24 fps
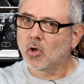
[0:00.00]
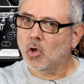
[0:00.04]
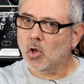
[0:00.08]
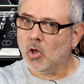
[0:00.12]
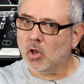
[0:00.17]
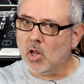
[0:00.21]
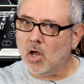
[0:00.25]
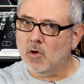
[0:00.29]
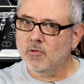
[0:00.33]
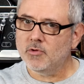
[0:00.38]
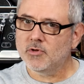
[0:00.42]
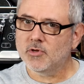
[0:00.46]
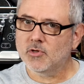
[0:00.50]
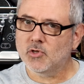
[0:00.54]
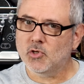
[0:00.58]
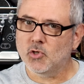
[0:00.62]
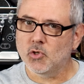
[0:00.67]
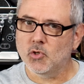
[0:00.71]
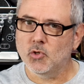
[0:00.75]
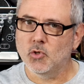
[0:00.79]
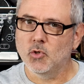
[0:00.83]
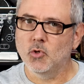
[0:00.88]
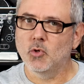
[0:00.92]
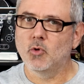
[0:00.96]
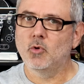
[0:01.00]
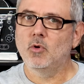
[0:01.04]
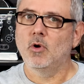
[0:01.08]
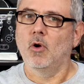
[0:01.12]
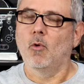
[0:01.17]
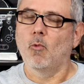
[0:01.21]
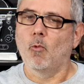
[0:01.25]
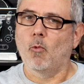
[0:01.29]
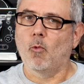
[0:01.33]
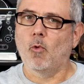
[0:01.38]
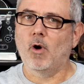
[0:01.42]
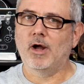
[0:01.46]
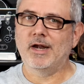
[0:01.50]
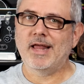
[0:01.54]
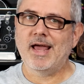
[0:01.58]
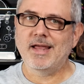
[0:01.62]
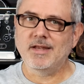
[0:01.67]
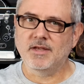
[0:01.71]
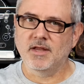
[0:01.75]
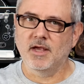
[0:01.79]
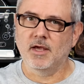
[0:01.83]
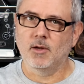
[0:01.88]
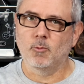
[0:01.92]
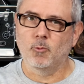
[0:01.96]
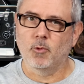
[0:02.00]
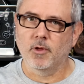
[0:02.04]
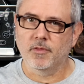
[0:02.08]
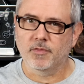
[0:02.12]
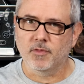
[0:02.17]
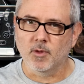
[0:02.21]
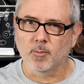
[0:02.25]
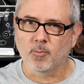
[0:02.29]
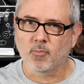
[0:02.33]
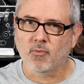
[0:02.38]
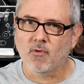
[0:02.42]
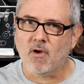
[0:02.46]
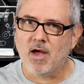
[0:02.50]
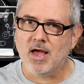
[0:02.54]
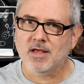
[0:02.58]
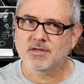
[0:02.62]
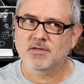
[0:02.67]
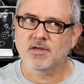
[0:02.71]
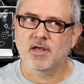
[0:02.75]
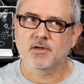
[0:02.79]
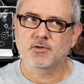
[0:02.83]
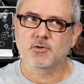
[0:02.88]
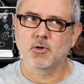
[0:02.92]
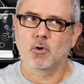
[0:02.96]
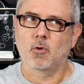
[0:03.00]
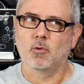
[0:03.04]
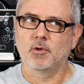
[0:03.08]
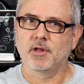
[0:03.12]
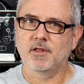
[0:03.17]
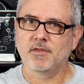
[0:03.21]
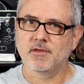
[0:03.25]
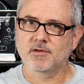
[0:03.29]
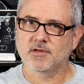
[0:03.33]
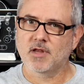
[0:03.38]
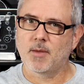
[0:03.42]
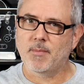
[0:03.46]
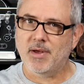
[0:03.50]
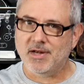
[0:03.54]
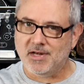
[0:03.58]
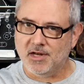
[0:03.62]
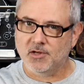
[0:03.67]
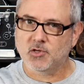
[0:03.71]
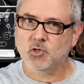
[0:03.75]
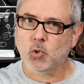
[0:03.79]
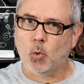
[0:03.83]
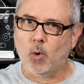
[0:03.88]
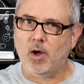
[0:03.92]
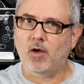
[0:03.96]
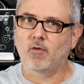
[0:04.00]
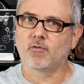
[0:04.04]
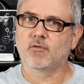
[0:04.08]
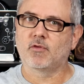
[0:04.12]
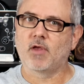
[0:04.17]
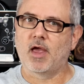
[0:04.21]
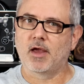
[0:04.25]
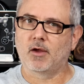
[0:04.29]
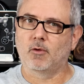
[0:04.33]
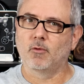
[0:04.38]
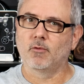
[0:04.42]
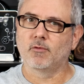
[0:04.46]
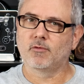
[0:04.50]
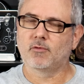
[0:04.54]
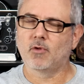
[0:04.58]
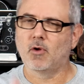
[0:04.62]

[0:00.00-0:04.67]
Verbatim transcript: close to what I did with the processor, only this time I did 12 cycles.